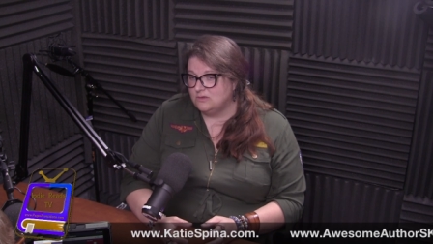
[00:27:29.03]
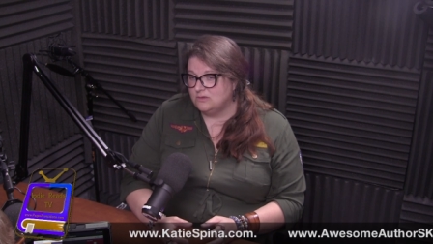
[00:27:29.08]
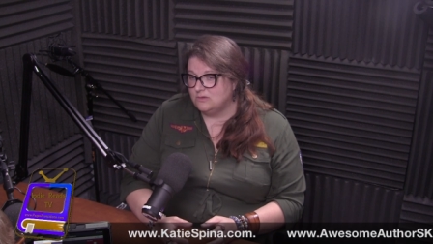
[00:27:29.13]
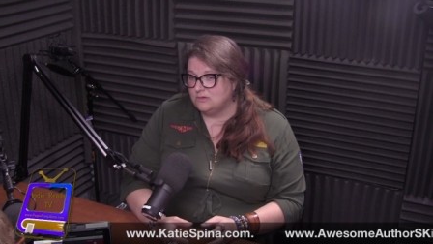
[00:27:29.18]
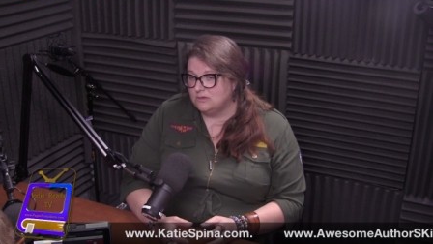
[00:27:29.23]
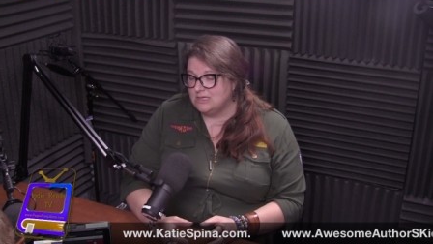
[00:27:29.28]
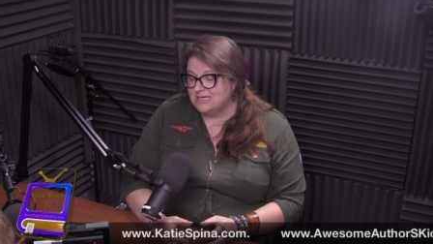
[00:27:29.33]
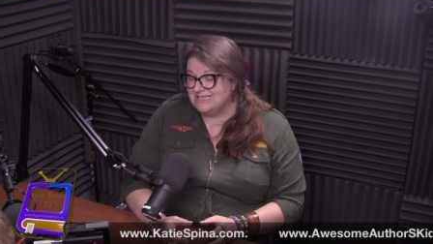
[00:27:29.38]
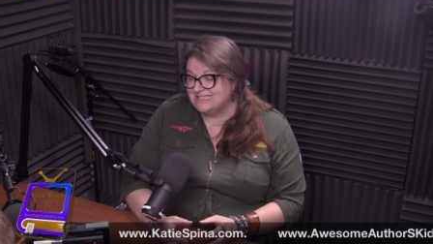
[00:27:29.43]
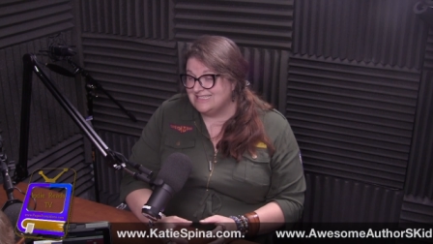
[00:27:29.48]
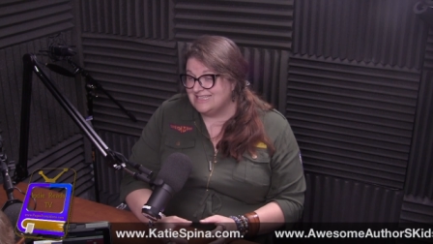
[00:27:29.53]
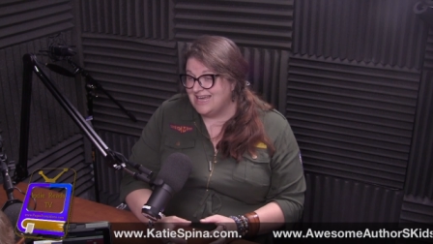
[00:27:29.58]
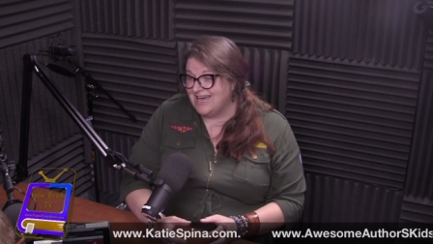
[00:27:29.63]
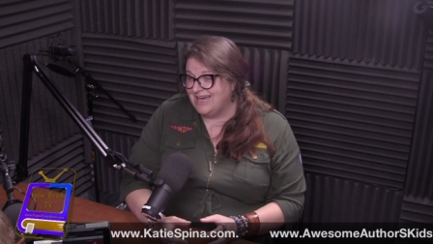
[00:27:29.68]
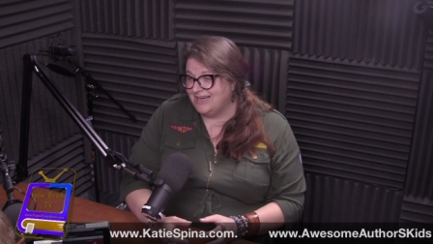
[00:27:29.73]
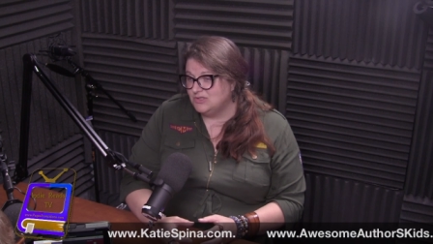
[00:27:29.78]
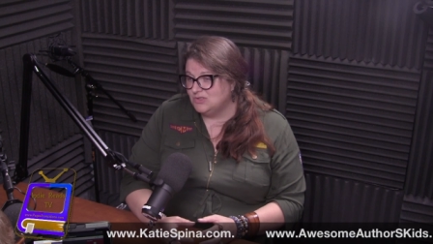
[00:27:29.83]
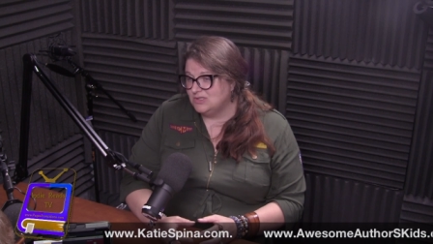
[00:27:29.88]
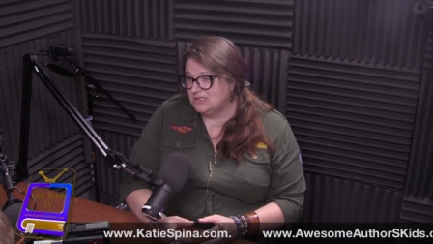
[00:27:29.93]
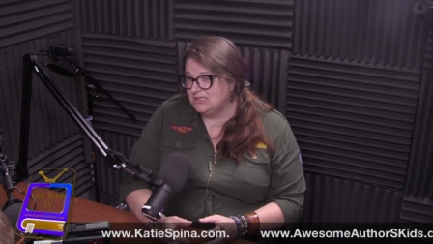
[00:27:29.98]
is
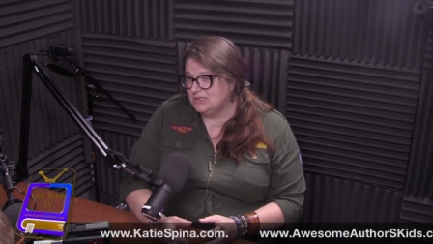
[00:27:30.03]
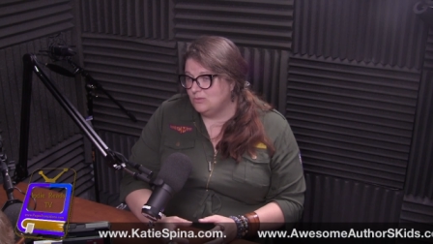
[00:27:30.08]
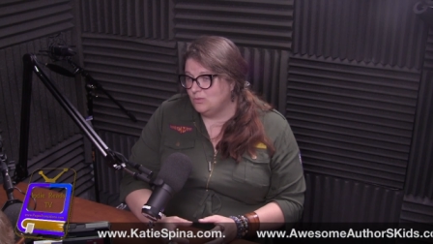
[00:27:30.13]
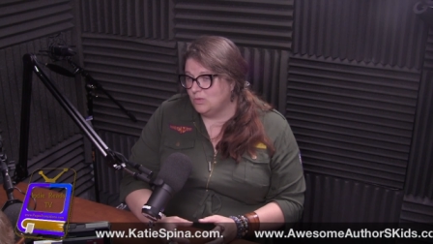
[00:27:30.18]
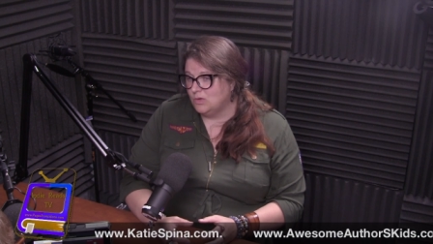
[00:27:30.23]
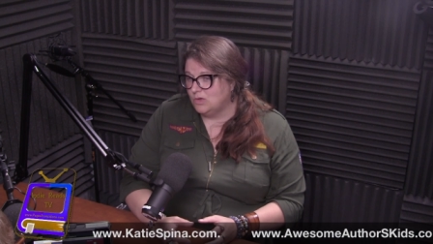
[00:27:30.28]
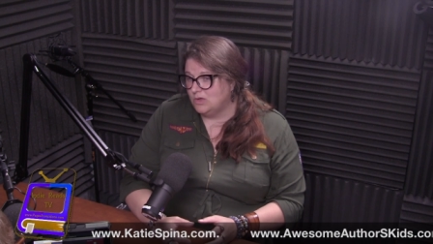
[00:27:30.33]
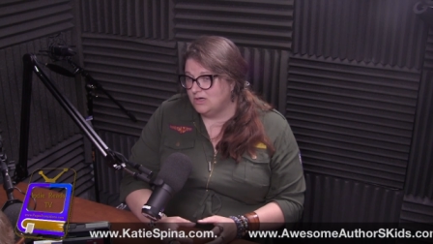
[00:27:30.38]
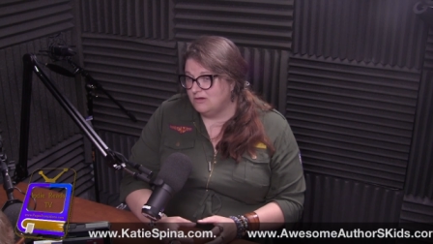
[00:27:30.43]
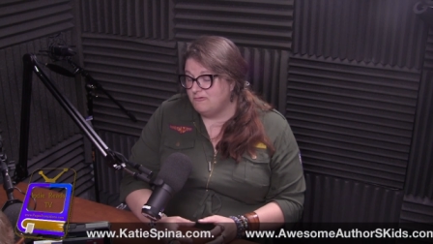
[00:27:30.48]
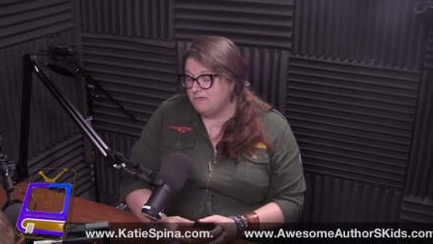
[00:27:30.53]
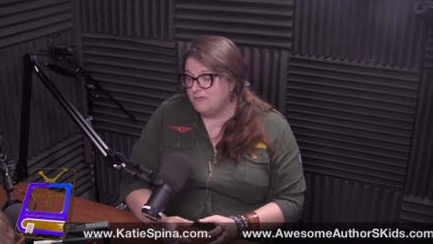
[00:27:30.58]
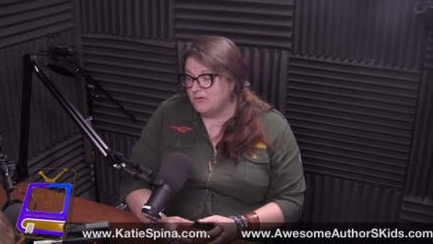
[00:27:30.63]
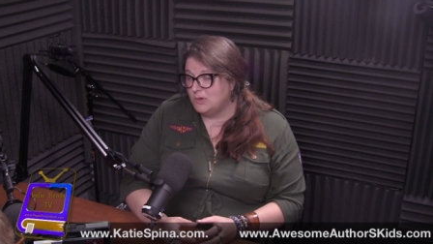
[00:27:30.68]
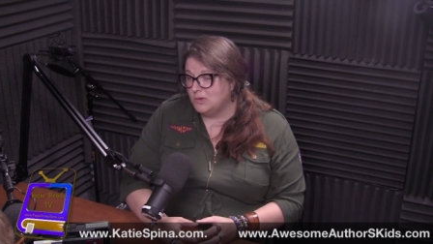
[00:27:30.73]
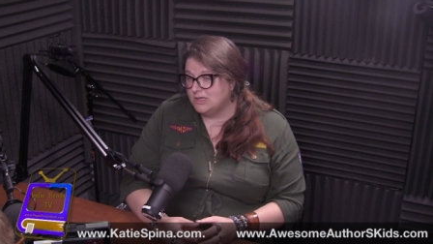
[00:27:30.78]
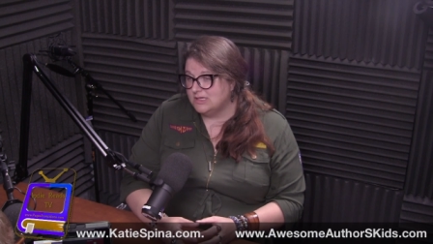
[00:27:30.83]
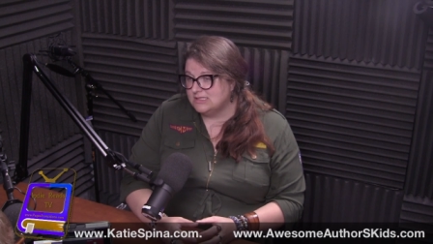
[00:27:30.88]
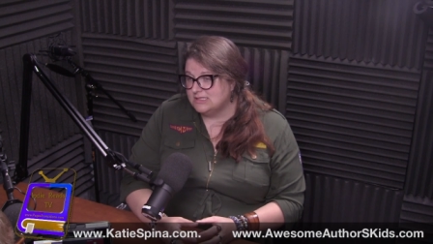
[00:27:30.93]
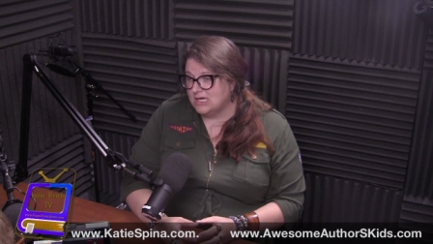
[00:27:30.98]
actually we're going to
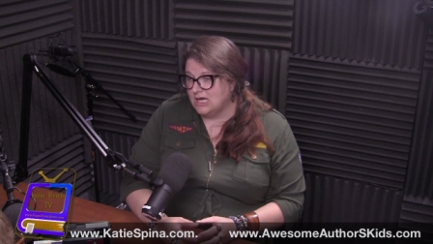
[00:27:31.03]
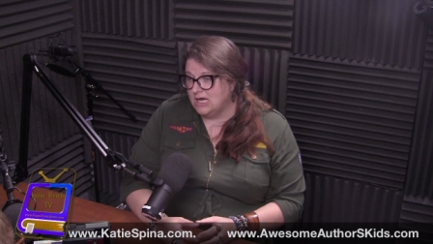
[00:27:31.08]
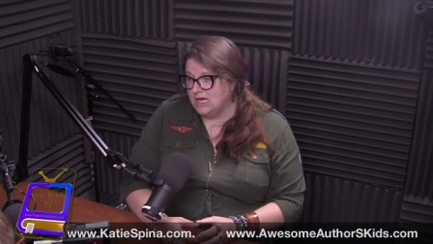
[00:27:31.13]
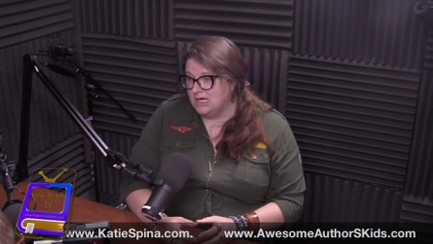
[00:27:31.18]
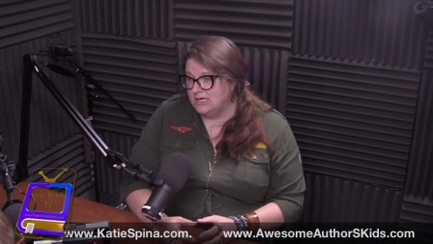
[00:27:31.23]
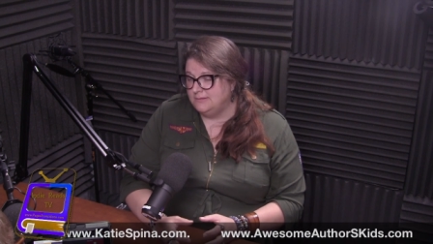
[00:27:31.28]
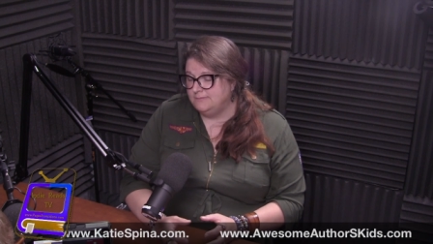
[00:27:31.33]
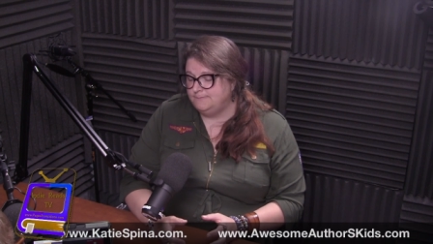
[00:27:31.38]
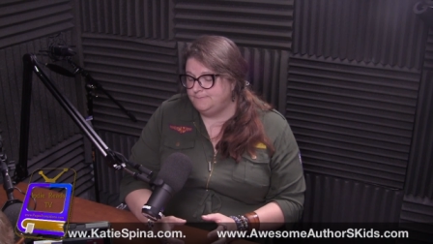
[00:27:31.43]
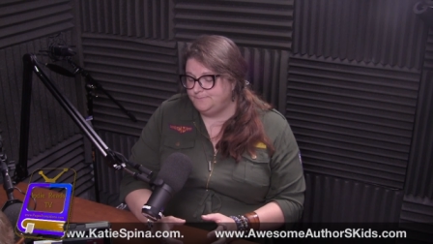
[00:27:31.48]
focus on